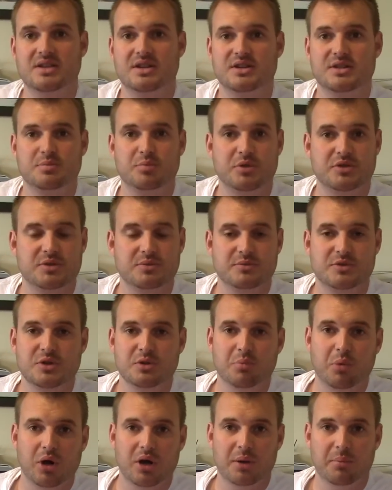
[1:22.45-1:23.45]
I just put some
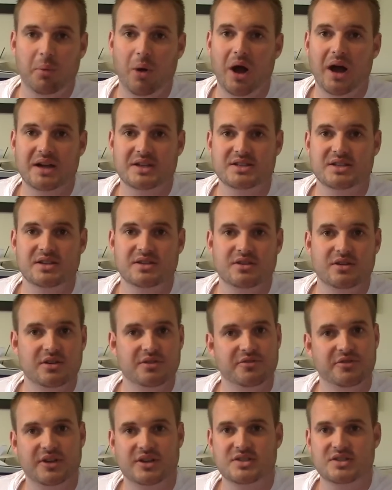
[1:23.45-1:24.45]
2-part epoxy in there to
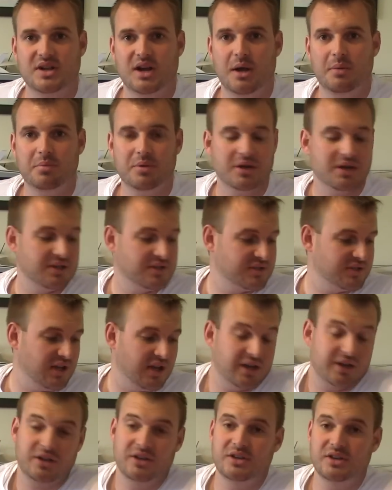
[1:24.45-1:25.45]
fix it up, and it's
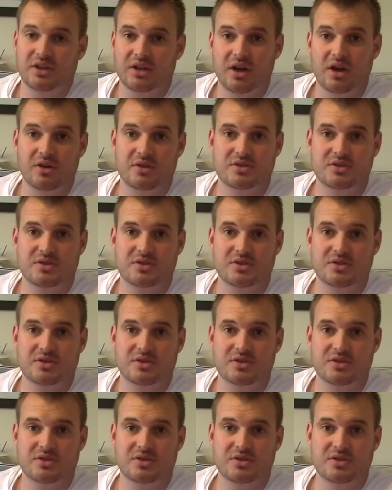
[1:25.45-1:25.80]
good to go.